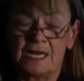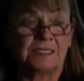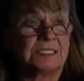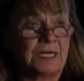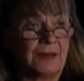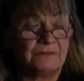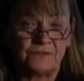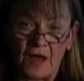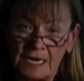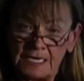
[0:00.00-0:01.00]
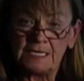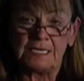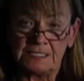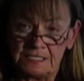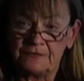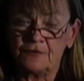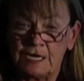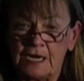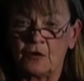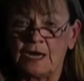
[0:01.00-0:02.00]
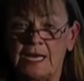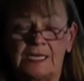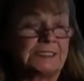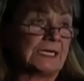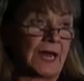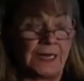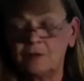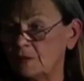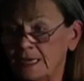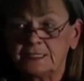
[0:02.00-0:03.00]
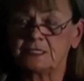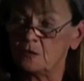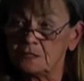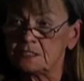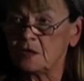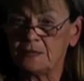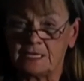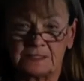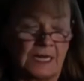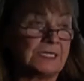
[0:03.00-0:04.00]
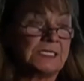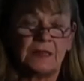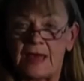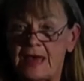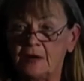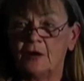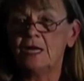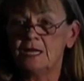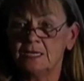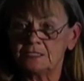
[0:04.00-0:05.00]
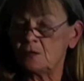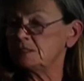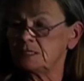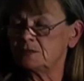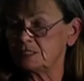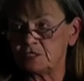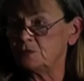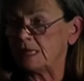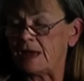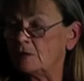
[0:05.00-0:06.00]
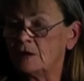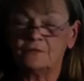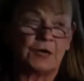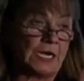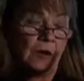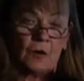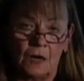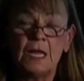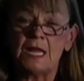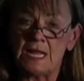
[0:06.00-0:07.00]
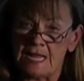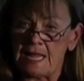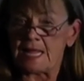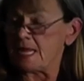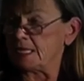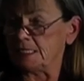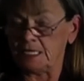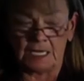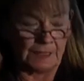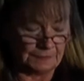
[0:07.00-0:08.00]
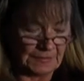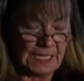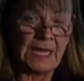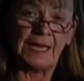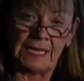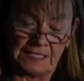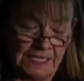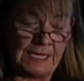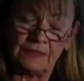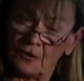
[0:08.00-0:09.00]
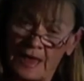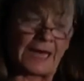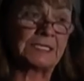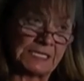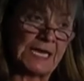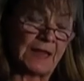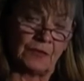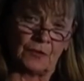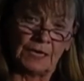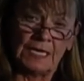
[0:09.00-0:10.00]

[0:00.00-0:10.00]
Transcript: and stop fighting in different areas, and I don't like so-and-so because they did that, or so-and-so's too loud over here, and get their act together.